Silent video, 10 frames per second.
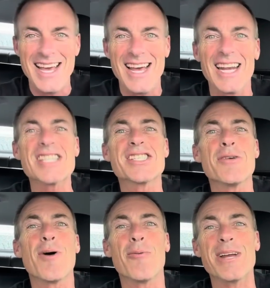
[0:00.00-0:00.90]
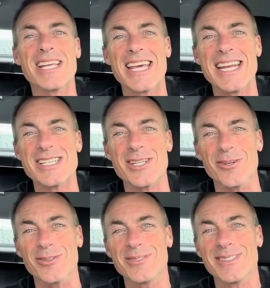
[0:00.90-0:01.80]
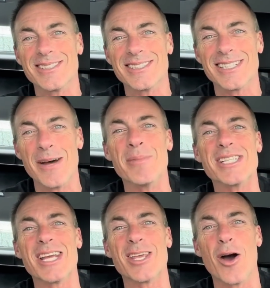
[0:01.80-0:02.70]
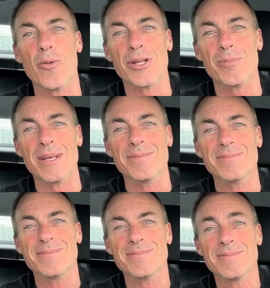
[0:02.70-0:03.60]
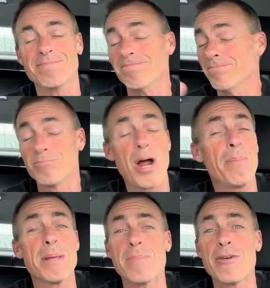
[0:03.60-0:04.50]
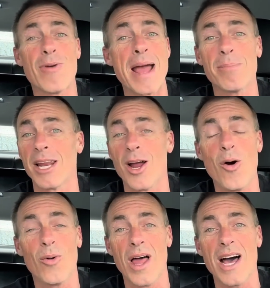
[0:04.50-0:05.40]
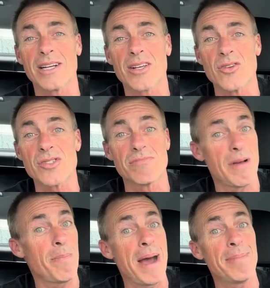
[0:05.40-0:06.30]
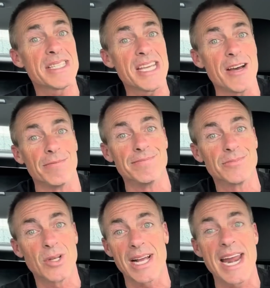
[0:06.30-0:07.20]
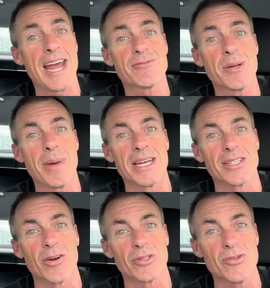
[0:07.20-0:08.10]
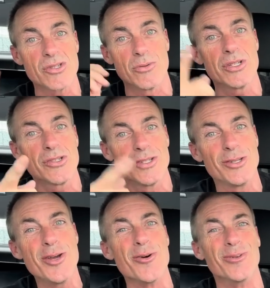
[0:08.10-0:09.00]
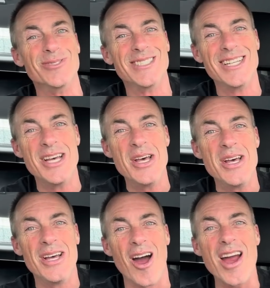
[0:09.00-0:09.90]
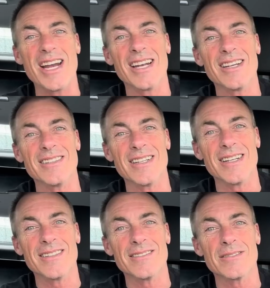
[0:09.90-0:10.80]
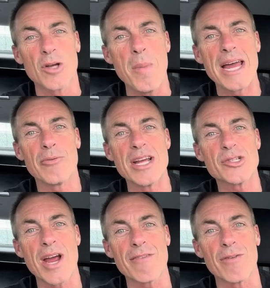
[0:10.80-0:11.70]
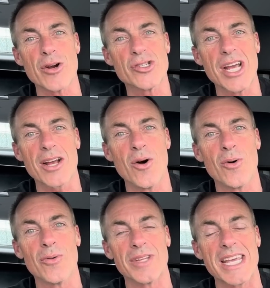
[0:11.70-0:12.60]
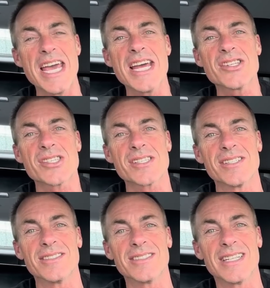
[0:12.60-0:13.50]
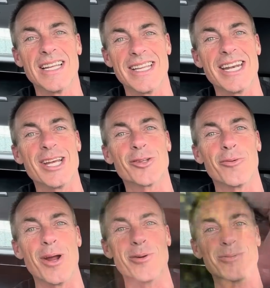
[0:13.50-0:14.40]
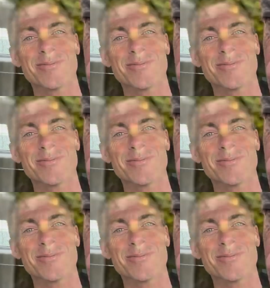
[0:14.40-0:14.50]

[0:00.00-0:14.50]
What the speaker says: Let's see what we can get into. Now I'm gonna take y'all with me. Probably be rambling a whole lot because I'm by myself. So I gotta have somebody to talk to, so it's you. All right, go by the racetrack first, check on the kids, and then hit the road.